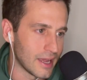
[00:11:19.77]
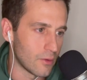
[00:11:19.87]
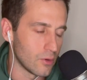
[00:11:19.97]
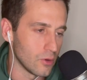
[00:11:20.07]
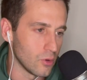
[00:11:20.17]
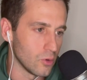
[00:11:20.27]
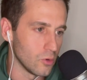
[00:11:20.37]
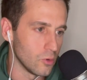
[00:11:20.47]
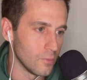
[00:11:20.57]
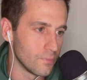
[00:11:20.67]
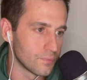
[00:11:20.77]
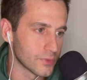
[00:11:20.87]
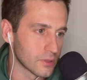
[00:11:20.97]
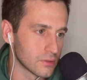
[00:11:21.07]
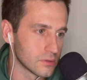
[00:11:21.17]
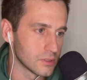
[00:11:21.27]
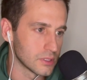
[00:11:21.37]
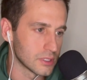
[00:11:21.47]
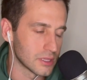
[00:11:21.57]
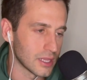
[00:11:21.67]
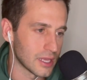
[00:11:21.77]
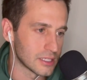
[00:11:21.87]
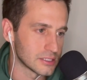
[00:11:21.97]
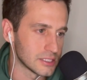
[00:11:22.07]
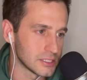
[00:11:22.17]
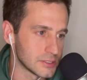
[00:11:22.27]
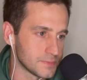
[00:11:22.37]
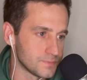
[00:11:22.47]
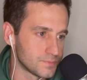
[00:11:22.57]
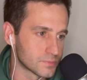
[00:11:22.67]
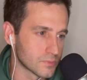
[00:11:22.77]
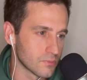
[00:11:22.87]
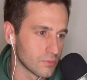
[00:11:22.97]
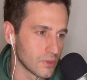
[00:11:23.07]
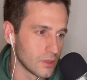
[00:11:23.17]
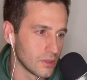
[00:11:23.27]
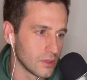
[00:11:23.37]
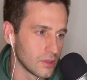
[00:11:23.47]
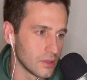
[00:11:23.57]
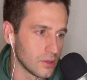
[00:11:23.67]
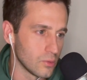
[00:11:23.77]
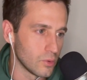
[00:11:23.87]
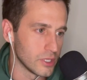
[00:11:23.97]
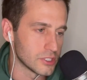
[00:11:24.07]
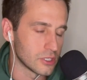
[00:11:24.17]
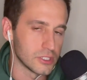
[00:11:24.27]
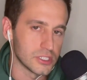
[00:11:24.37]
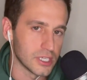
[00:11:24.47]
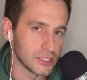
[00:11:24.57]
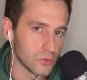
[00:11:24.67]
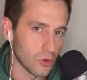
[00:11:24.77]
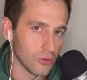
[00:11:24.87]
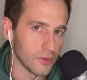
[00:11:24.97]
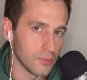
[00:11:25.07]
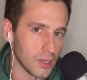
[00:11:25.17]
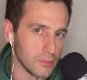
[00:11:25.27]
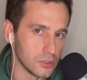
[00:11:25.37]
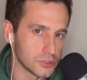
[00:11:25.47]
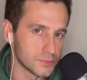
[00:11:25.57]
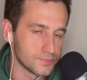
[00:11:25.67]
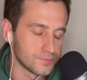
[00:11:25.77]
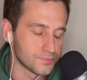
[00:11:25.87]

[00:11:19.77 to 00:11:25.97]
narrow glasses, which are designed to hold the bubbles,